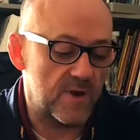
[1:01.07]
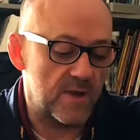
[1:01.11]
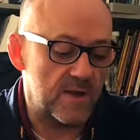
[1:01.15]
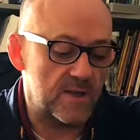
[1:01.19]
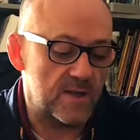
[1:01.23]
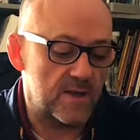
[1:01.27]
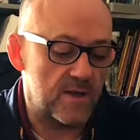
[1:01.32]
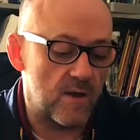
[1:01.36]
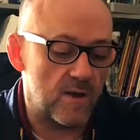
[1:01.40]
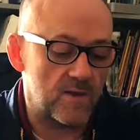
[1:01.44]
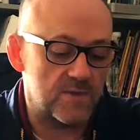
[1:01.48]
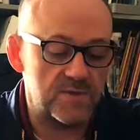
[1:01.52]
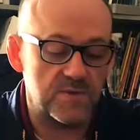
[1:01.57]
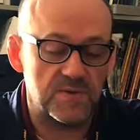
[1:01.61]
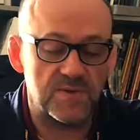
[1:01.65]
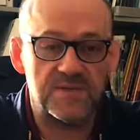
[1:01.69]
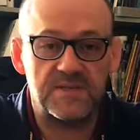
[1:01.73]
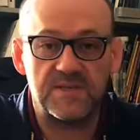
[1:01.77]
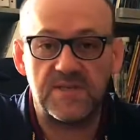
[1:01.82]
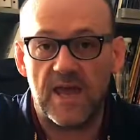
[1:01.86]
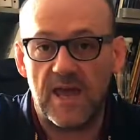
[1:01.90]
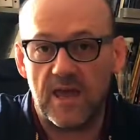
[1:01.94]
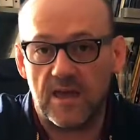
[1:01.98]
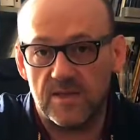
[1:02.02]
going to also
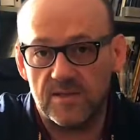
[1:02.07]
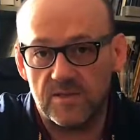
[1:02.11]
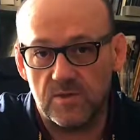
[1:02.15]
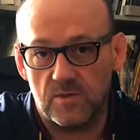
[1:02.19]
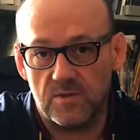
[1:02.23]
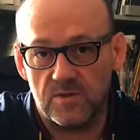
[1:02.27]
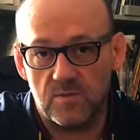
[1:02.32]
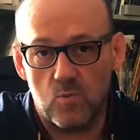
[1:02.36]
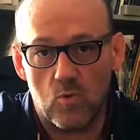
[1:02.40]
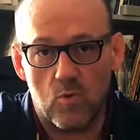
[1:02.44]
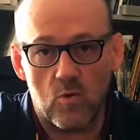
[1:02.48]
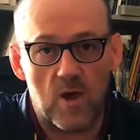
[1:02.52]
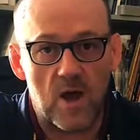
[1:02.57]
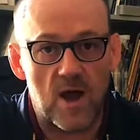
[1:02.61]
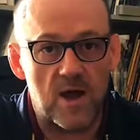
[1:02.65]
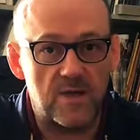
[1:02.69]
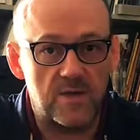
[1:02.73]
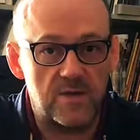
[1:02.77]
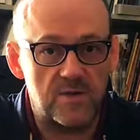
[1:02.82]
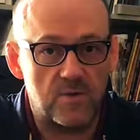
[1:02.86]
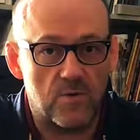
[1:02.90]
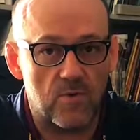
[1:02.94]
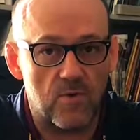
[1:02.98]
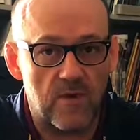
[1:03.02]
say it, so it's more
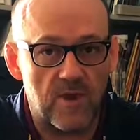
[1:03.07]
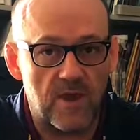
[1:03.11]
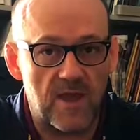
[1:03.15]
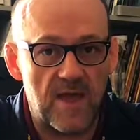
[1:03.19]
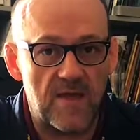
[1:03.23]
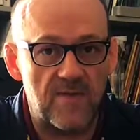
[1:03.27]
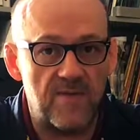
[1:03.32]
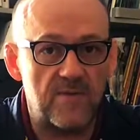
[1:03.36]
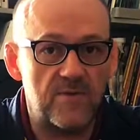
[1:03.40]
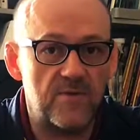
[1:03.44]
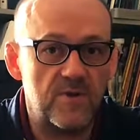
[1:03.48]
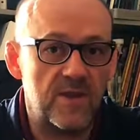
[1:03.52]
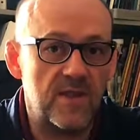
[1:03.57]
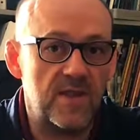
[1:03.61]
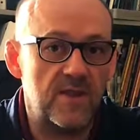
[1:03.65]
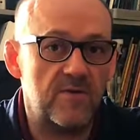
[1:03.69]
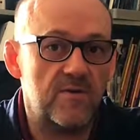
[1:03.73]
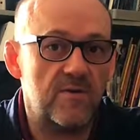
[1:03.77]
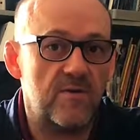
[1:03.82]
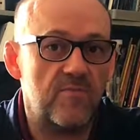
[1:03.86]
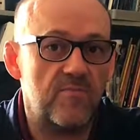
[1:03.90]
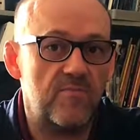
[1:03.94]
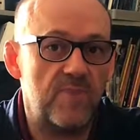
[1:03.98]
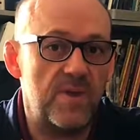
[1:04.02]
auditory, and then they're going to
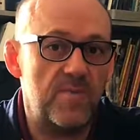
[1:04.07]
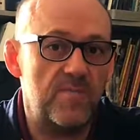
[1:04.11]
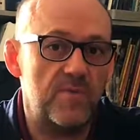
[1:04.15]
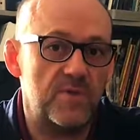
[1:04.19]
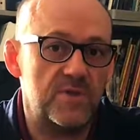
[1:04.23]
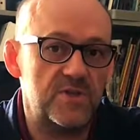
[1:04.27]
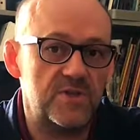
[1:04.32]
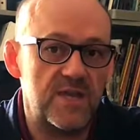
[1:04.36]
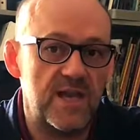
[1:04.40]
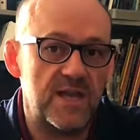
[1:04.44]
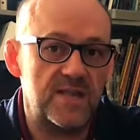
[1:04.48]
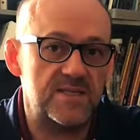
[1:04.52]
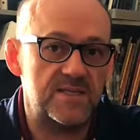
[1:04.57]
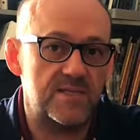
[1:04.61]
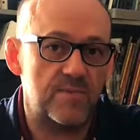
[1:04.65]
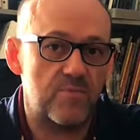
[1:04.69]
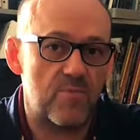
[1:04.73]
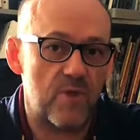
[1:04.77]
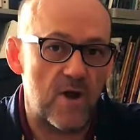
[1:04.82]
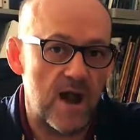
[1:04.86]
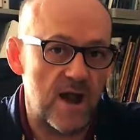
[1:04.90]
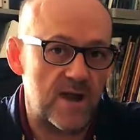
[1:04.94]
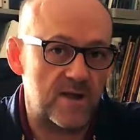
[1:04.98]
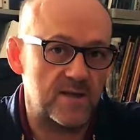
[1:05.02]
give people a chance to
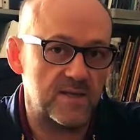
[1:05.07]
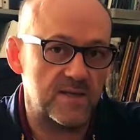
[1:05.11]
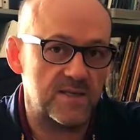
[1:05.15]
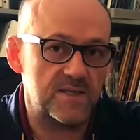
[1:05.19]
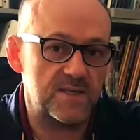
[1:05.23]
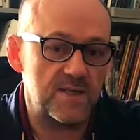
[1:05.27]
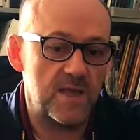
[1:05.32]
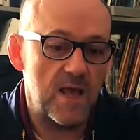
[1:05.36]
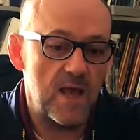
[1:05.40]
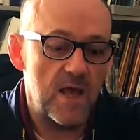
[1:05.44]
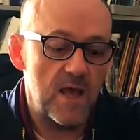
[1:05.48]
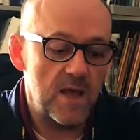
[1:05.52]
practice.